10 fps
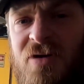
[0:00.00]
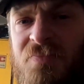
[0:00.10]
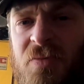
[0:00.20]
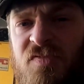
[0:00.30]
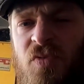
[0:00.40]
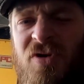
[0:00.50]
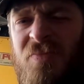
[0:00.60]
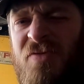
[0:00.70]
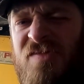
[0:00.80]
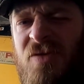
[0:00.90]
but I probably won't. I'll
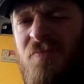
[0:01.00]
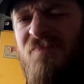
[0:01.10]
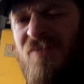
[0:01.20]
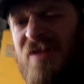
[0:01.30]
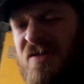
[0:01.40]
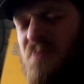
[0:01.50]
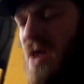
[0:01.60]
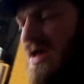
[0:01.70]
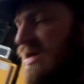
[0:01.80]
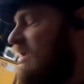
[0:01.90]
probably stay nice black.